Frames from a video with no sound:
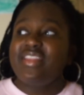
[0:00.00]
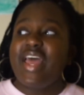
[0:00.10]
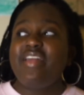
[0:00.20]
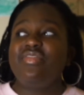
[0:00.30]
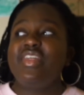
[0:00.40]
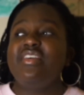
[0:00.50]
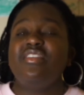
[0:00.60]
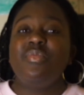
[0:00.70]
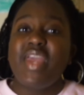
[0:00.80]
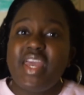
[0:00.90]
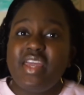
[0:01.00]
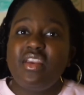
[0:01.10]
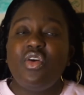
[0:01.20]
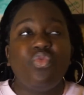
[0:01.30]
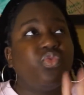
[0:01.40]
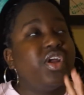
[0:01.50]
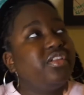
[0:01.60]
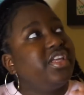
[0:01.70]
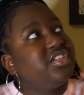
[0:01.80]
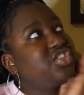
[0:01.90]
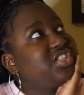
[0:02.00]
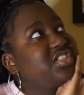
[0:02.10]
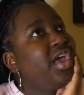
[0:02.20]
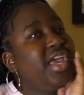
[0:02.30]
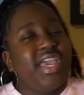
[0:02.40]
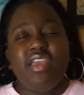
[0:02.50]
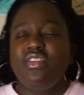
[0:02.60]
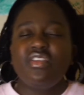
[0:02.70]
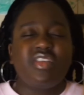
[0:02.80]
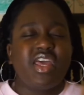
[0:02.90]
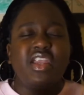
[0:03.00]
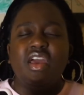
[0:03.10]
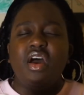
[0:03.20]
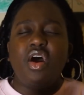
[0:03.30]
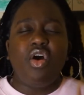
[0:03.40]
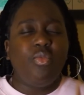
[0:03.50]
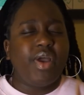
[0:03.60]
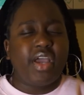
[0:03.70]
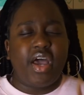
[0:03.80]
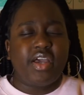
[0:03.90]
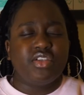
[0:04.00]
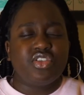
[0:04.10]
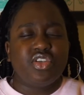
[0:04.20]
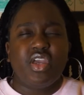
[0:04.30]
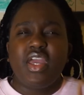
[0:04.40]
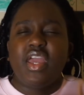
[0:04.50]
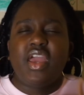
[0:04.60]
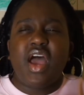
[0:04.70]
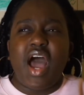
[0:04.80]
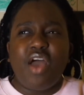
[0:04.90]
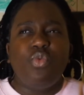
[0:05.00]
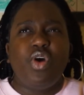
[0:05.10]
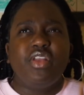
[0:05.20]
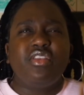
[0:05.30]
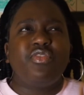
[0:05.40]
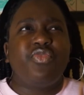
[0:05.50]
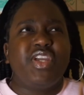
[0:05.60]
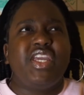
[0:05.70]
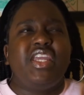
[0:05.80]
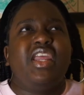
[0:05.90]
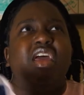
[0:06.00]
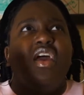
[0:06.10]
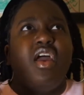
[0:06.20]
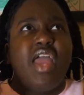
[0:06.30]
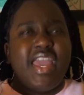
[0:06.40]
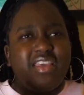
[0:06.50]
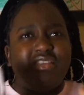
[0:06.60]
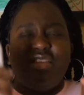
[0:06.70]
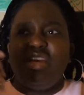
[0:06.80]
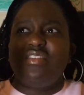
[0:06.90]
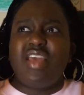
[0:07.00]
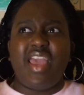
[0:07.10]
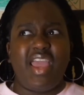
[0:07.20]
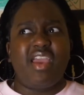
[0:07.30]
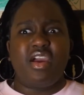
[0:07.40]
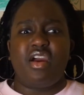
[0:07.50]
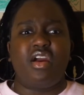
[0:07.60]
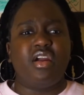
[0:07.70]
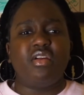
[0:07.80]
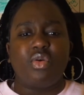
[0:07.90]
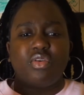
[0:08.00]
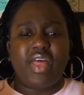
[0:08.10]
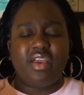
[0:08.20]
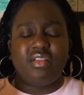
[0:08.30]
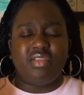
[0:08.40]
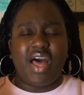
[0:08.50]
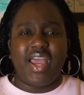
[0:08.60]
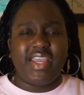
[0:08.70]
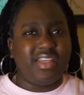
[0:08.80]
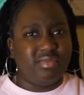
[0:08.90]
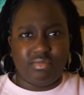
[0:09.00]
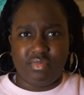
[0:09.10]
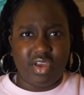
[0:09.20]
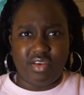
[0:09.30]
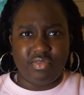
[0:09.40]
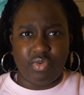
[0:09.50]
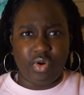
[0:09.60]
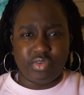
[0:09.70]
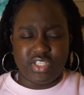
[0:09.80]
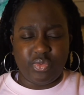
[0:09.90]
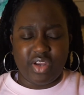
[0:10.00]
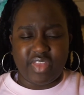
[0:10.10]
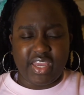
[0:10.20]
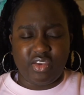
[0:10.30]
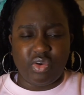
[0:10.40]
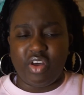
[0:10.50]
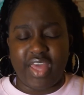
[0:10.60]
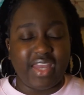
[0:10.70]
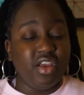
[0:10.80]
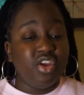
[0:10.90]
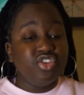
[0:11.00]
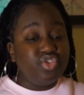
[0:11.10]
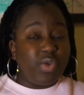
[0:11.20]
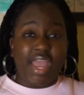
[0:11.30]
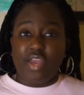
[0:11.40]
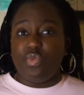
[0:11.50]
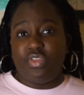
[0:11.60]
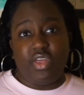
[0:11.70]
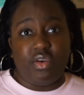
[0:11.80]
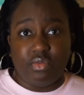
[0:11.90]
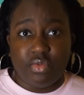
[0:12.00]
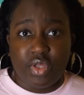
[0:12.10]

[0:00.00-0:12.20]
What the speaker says: that this man really he just said, oh my gosh, I want the freaking Hastings heir or like line of royalty, whatever the heck you call that, to end with you.